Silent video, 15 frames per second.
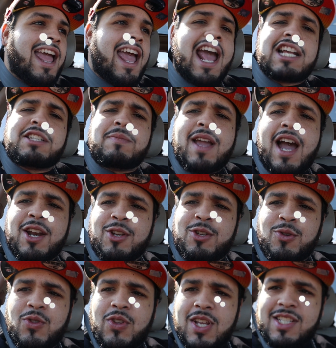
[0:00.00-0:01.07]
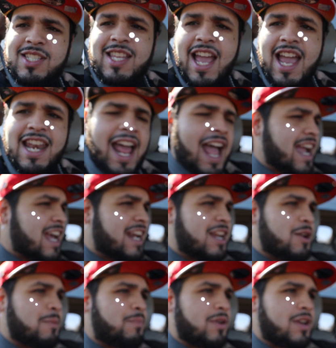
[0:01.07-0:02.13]
ask me how to do this, that. I got to
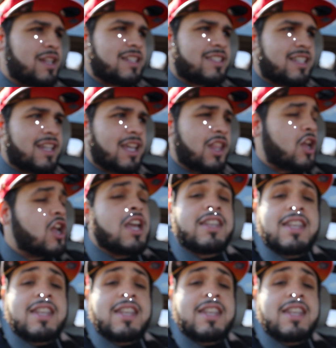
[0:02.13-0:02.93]
end up putting this together.